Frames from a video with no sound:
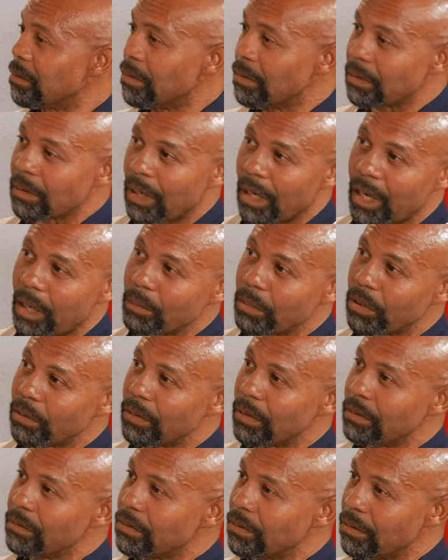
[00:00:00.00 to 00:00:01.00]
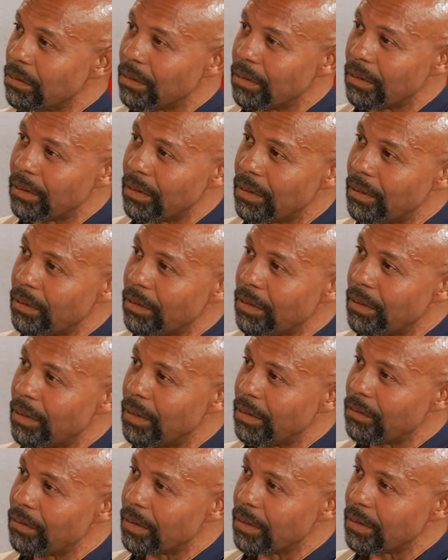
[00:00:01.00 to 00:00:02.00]
unquote" opulent or, or
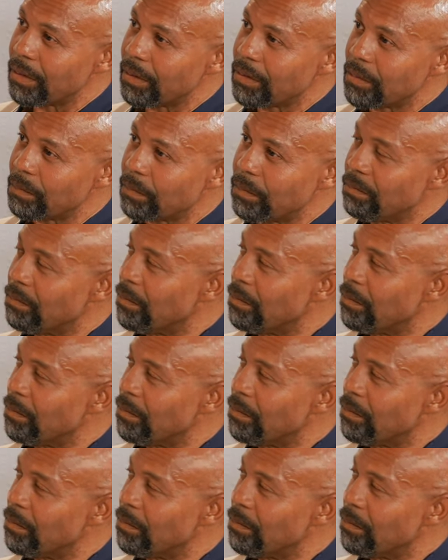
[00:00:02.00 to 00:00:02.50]
anything that's